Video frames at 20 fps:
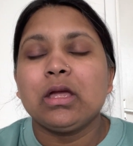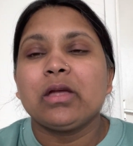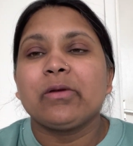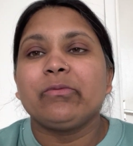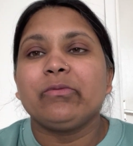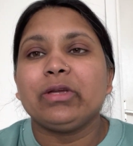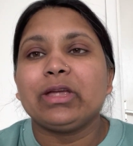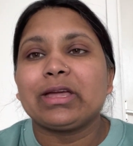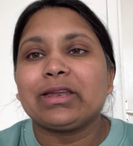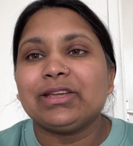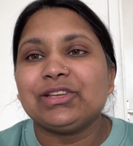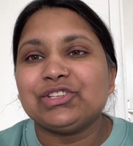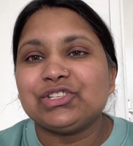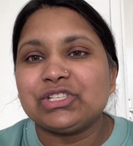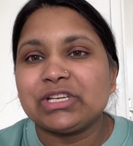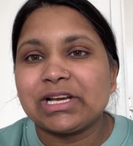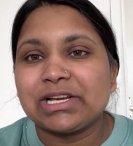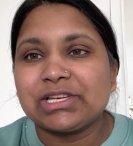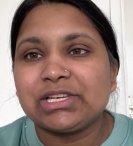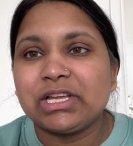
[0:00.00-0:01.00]
We are
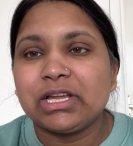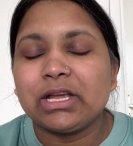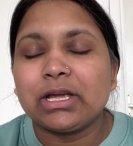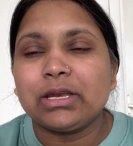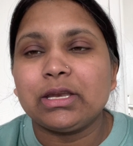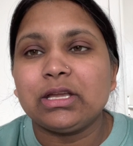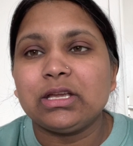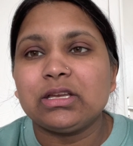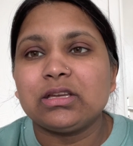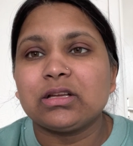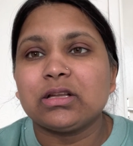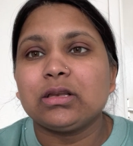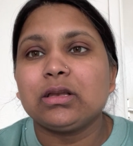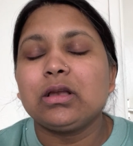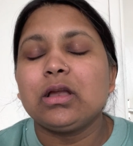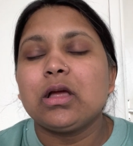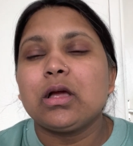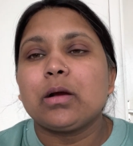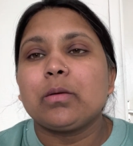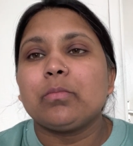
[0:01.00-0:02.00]
injecting a needle,
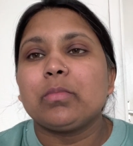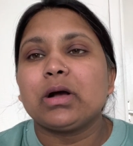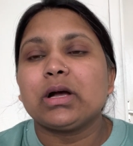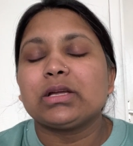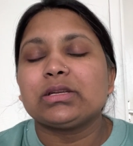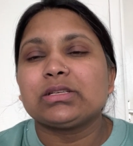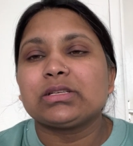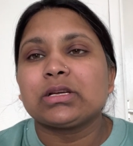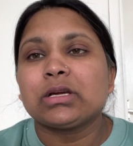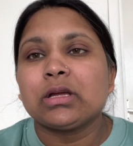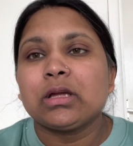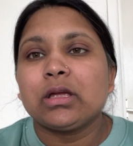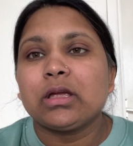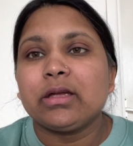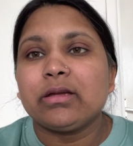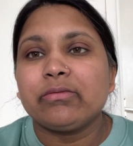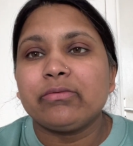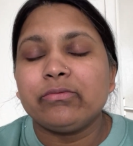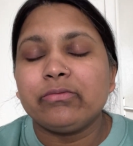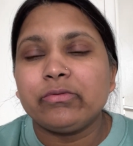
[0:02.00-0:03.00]
but
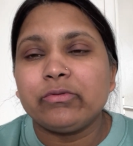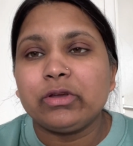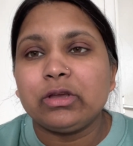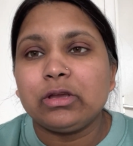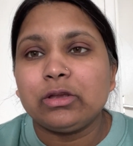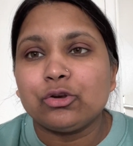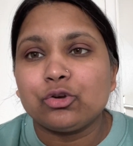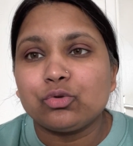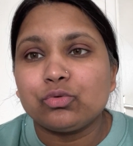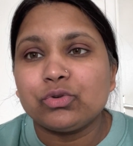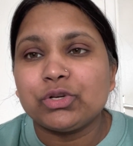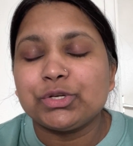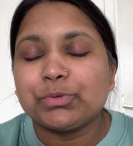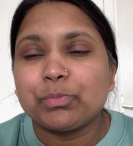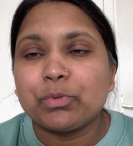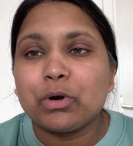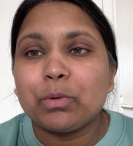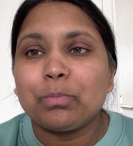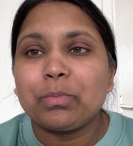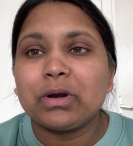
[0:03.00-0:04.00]
if we do it
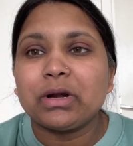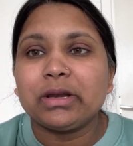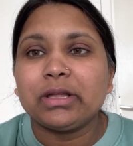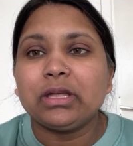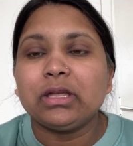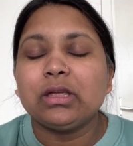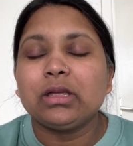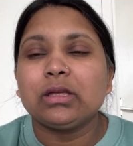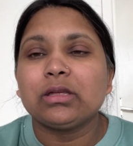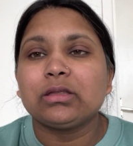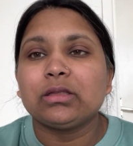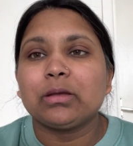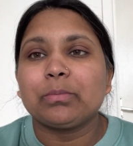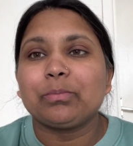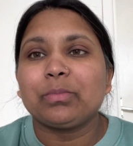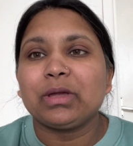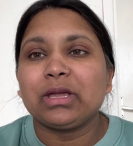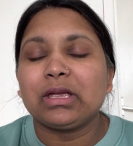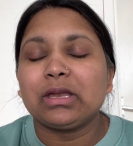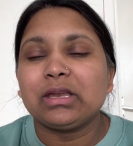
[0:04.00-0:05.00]
properly, the
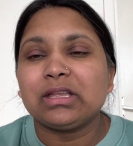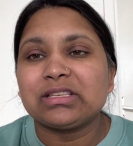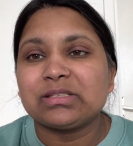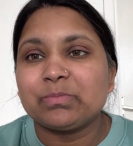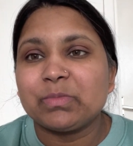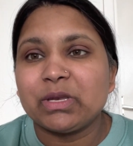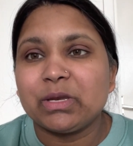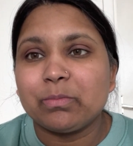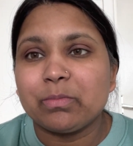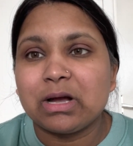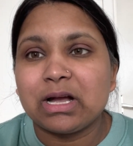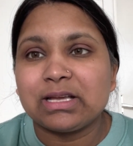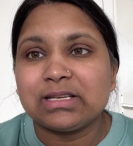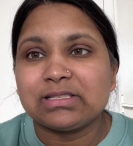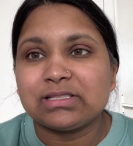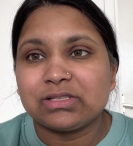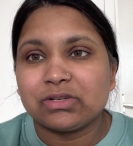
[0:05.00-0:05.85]
pain is minimized.